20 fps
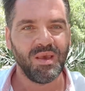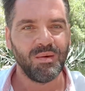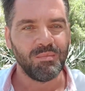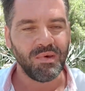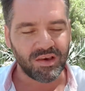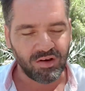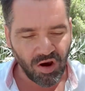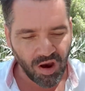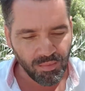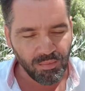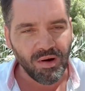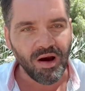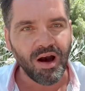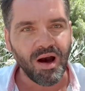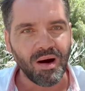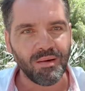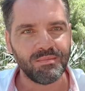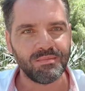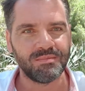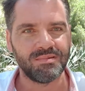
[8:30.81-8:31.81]
become
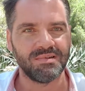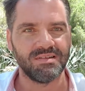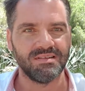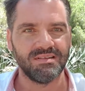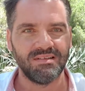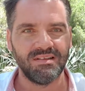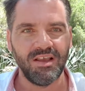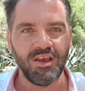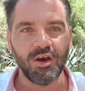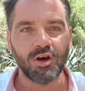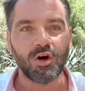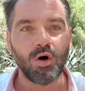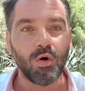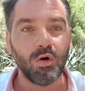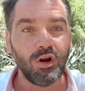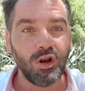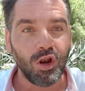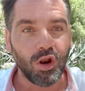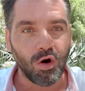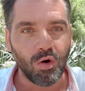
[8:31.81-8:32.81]
humble, go
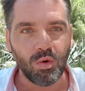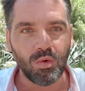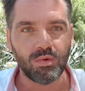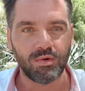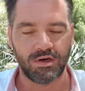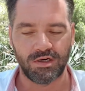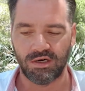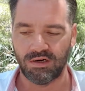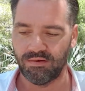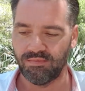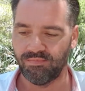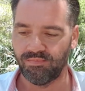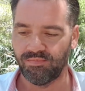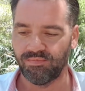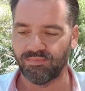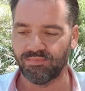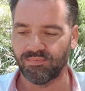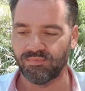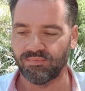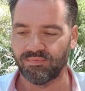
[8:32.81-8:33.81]
lower
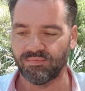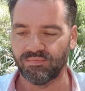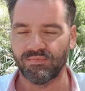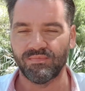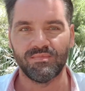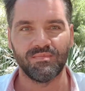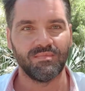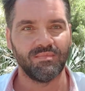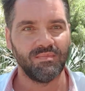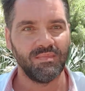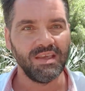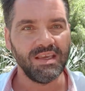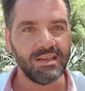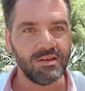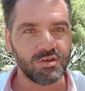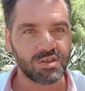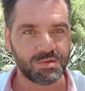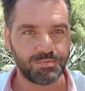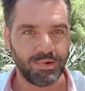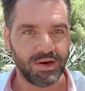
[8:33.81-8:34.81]
in
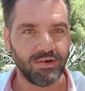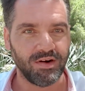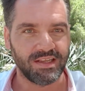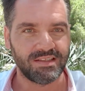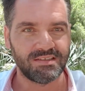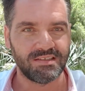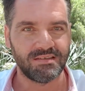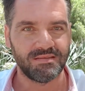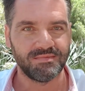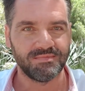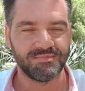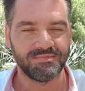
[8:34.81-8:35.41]
your spirit.